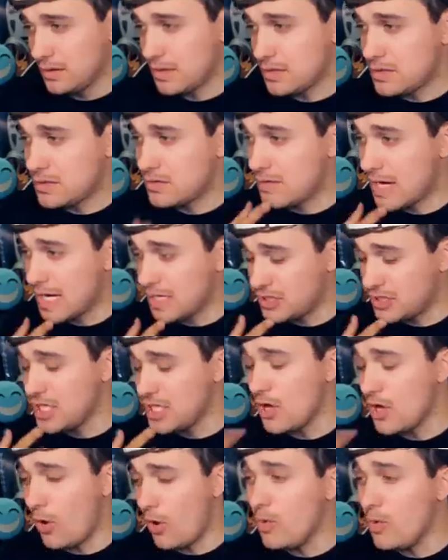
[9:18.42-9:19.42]
That's right.
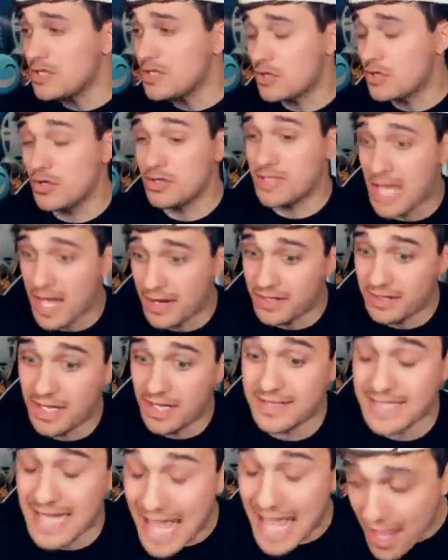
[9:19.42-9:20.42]
She always goes out and
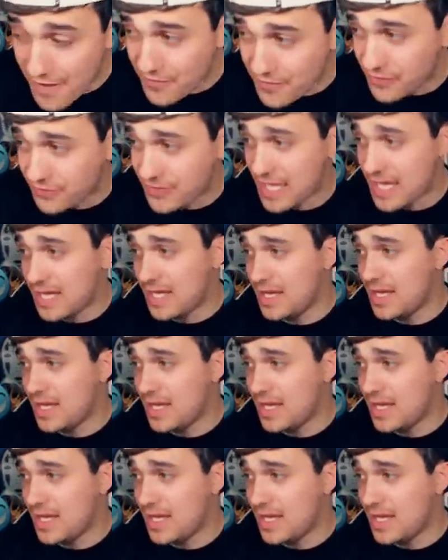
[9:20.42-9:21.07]
does everything,